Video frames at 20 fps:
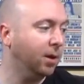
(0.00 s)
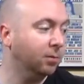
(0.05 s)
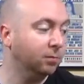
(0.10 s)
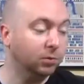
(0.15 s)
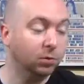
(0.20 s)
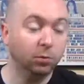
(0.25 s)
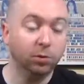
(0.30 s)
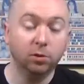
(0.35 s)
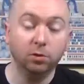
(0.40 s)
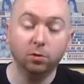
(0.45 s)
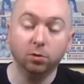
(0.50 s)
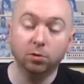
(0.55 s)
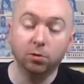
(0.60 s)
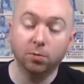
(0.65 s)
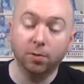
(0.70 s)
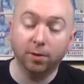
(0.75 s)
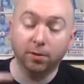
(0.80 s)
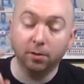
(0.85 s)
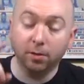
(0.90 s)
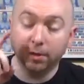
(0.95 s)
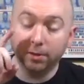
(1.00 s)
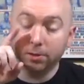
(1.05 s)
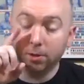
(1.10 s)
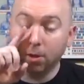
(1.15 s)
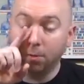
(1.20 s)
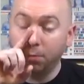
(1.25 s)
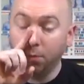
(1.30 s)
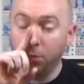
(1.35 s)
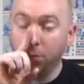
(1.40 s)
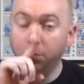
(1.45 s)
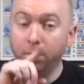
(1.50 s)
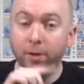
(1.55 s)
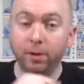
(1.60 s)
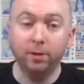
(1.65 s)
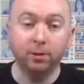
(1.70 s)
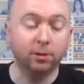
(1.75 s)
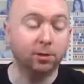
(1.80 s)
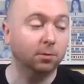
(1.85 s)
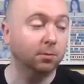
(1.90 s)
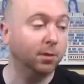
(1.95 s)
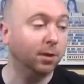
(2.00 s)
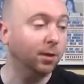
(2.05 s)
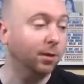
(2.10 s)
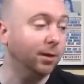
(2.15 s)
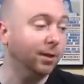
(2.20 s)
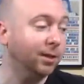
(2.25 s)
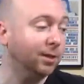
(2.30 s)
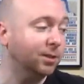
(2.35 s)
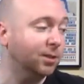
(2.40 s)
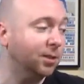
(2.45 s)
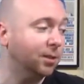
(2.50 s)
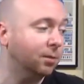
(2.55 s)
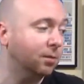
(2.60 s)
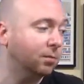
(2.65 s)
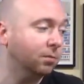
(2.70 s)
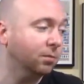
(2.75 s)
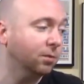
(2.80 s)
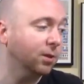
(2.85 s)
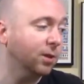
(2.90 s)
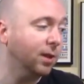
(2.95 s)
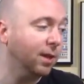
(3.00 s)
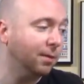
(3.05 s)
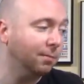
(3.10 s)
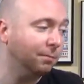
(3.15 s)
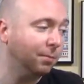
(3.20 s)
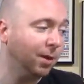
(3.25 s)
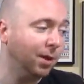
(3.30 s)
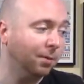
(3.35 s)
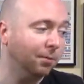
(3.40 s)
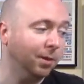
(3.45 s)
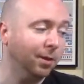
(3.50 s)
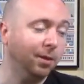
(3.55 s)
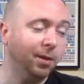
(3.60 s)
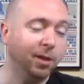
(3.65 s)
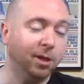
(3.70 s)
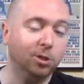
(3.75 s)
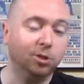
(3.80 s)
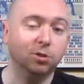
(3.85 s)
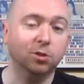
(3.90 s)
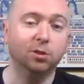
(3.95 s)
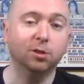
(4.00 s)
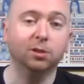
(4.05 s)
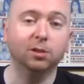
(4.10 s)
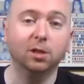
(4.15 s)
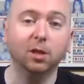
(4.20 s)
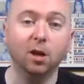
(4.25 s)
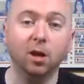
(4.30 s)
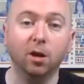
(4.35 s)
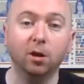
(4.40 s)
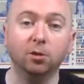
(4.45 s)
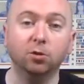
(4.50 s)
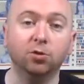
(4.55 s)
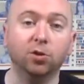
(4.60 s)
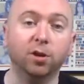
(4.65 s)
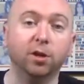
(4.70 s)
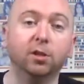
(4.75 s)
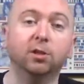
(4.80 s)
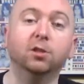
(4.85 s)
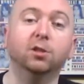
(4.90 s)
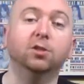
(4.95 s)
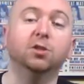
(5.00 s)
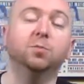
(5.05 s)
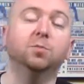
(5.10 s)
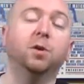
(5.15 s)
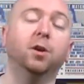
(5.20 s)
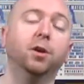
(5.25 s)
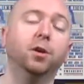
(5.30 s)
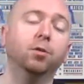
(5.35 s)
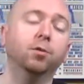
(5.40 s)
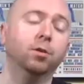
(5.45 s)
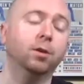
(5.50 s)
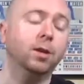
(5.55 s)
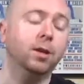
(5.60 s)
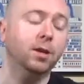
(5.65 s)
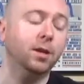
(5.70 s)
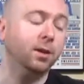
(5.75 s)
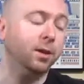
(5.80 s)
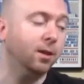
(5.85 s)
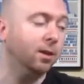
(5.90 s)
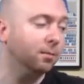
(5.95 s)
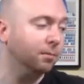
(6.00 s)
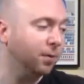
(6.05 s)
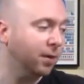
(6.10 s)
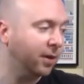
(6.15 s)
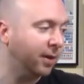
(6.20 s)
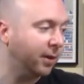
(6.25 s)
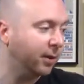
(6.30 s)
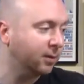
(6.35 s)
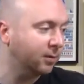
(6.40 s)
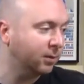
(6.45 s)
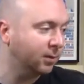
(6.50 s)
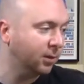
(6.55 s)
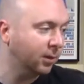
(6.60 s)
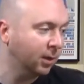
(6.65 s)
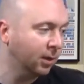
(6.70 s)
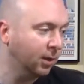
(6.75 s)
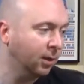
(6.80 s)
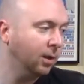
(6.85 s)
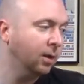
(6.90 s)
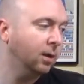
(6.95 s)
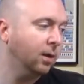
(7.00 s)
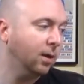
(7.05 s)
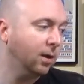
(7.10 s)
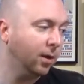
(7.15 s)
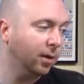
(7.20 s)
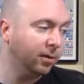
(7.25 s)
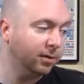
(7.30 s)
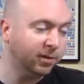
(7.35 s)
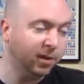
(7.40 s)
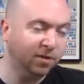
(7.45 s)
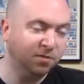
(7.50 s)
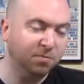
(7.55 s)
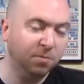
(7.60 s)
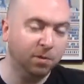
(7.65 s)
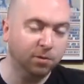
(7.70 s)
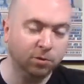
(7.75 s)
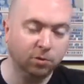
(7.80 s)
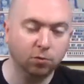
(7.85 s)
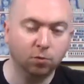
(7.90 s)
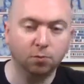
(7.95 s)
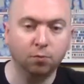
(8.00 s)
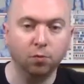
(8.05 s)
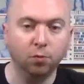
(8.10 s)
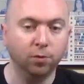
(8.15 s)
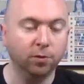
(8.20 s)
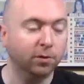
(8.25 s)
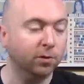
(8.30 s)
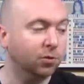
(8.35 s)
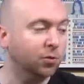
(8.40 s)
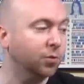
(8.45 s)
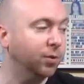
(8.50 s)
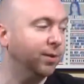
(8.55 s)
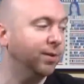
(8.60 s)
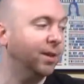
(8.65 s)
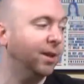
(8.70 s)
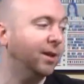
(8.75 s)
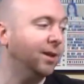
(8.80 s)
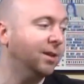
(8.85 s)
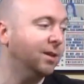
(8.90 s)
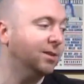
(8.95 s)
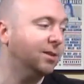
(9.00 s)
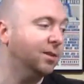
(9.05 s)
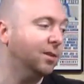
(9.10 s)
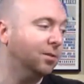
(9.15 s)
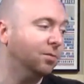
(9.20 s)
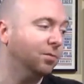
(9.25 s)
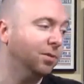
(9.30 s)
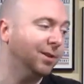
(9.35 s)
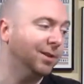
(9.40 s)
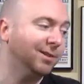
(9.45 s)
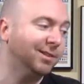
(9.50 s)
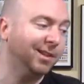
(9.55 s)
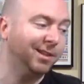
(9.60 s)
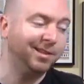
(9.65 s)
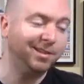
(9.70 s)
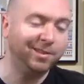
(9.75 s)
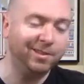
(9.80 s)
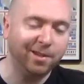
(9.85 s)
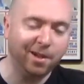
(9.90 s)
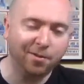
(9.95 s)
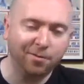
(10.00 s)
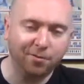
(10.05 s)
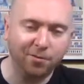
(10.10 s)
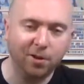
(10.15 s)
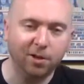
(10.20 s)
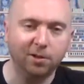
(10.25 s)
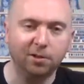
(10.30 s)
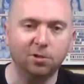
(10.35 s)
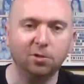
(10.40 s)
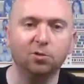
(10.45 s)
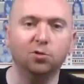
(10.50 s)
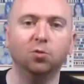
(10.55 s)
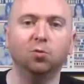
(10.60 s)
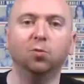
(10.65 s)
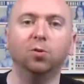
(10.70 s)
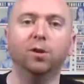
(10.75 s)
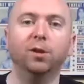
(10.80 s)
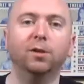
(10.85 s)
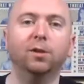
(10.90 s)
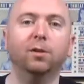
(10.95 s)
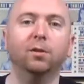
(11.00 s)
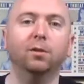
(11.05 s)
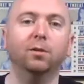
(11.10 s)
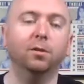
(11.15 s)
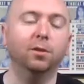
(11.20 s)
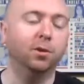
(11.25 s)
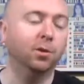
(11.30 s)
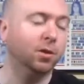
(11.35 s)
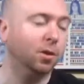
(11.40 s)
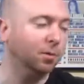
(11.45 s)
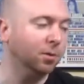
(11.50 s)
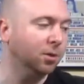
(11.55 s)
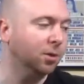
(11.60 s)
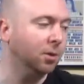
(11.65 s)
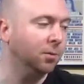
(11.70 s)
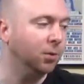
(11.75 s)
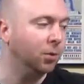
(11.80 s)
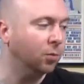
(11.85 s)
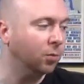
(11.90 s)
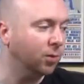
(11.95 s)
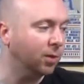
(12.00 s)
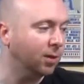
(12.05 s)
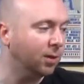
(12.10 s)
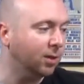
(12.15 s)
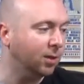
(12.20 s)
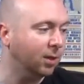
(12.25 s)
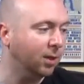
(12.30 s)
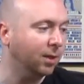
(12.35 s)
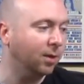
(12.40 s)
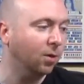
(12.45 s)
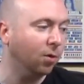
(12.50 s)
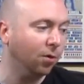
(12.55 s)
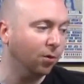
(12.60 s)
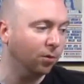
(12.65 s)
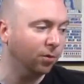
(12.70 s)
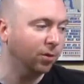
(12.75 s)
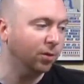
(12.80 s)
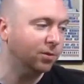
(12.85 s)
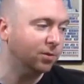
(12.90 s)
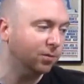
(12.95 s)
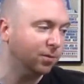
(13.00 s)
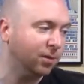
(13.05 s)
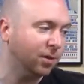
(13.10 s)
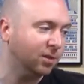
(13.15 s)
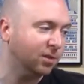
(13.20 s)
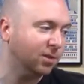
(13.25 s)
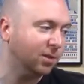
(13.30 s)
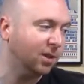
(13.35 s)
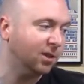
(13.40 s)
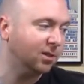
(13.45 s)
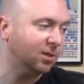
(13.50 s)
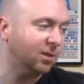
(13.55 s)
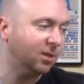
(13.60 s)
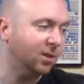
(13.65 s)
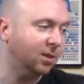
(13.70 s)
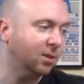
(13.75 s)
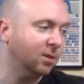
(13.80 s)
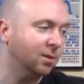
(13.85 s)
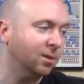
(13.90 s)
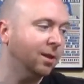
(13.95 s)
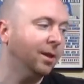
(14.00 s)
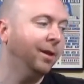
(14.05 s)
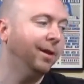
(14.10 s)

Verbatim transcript: So we talked about the last couple of weeks about EC3 and Bobby Lashley's contracts expiring in Impact. Dave Meltzer reported this week that EC3 is a definite to join the WWE in early 2018